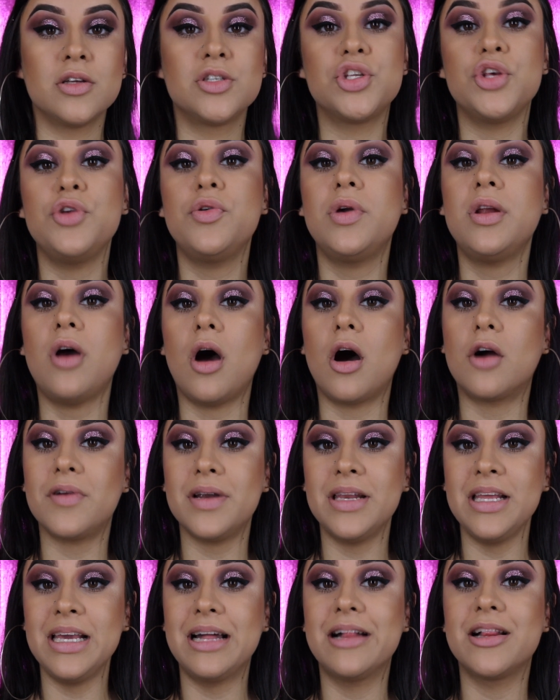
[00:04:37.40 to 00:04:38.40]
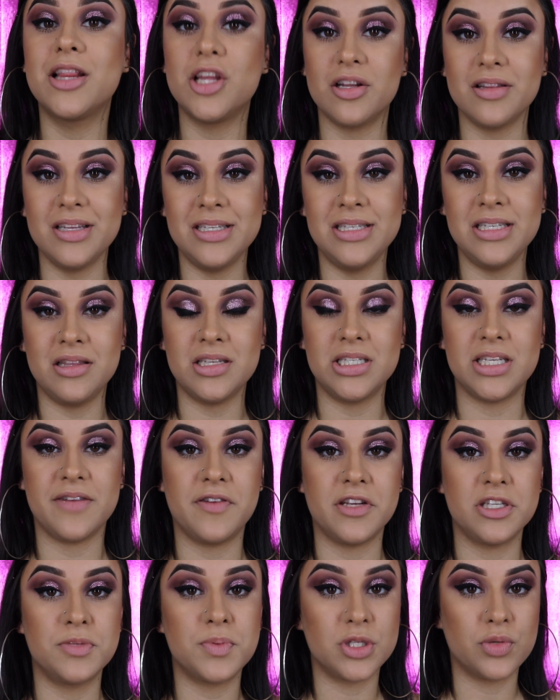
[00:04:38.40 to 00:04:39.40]
So you can already clearly see the
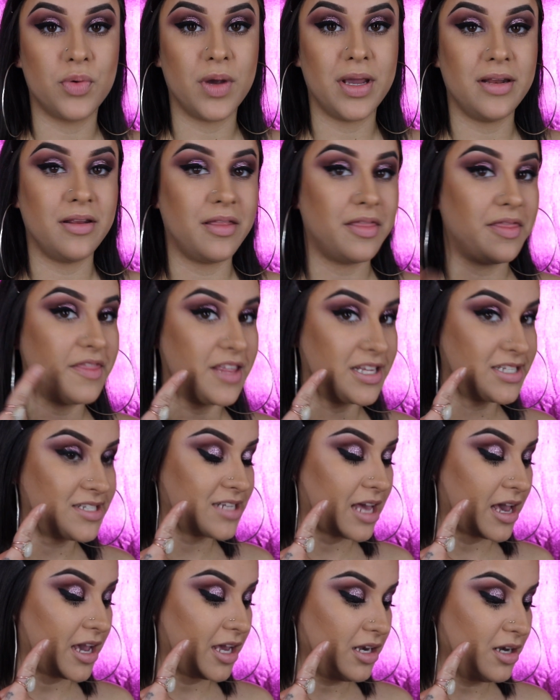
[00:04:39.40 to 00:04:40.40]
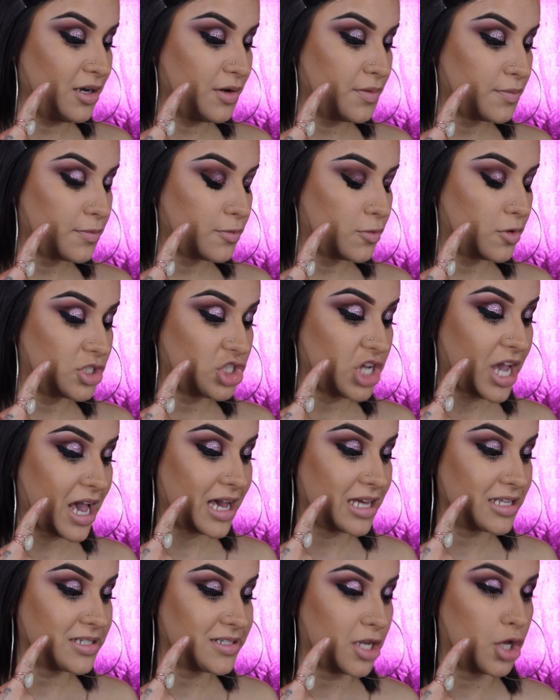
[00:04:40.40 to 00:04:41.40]
difference between this side, which
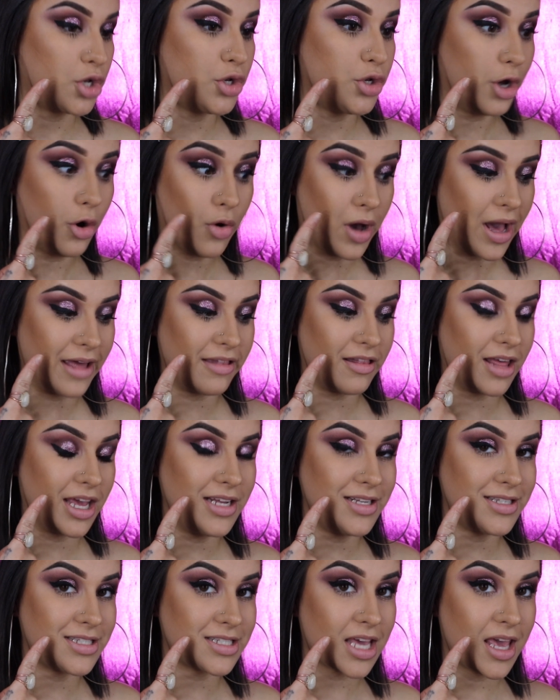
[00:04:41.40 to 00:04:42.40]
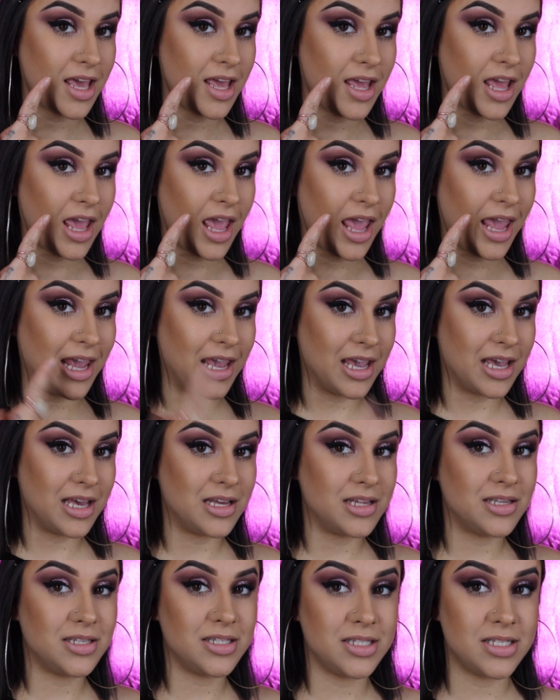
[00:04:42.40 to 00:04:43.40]
has no highlight,
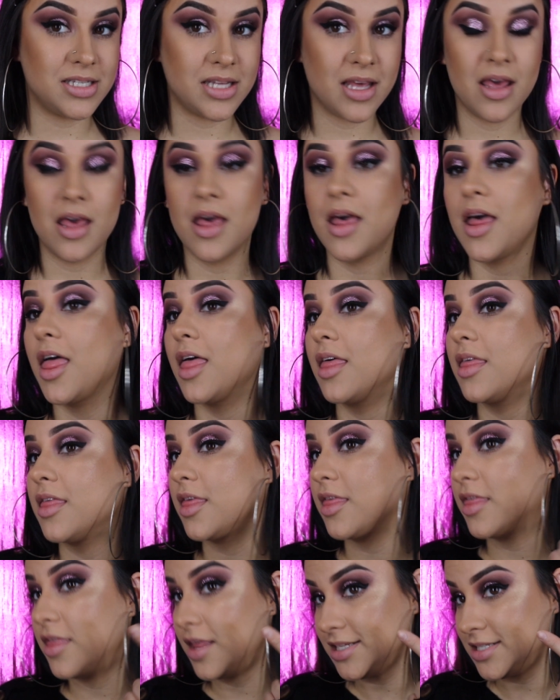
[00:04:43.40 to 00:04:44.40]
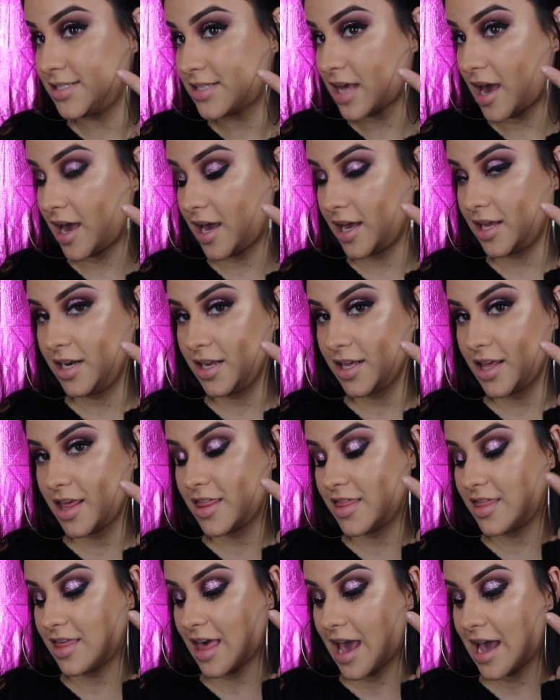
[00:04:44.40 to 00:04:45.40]
and this side
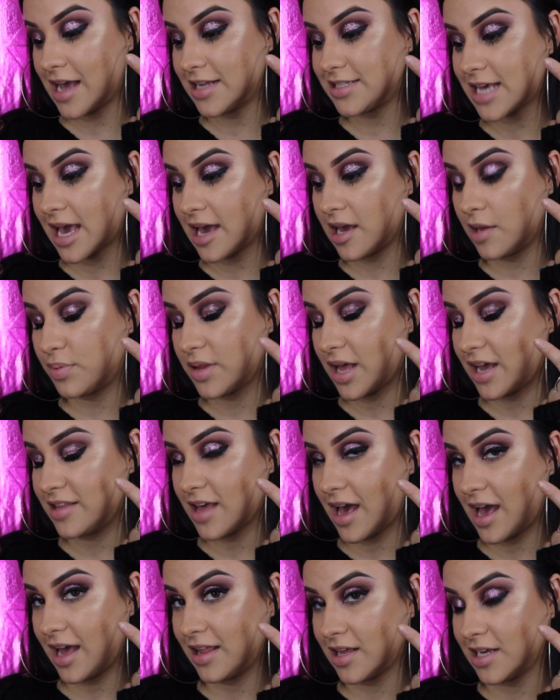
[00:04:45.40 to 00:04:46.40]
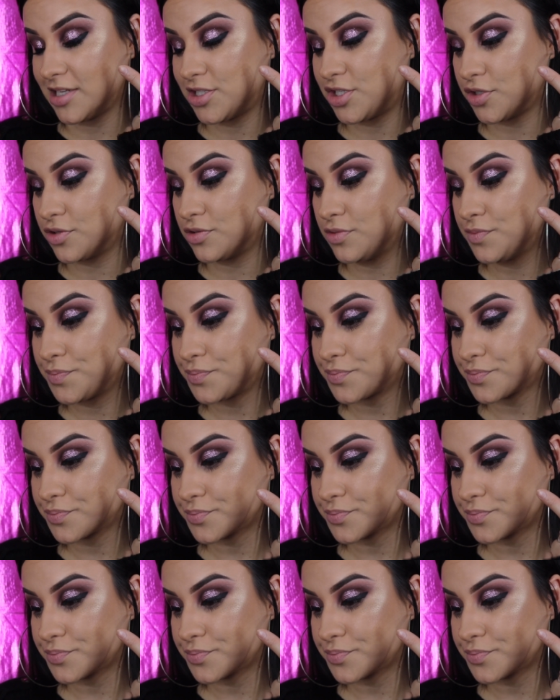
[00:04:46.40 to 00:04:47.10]
that I applied the highlight to.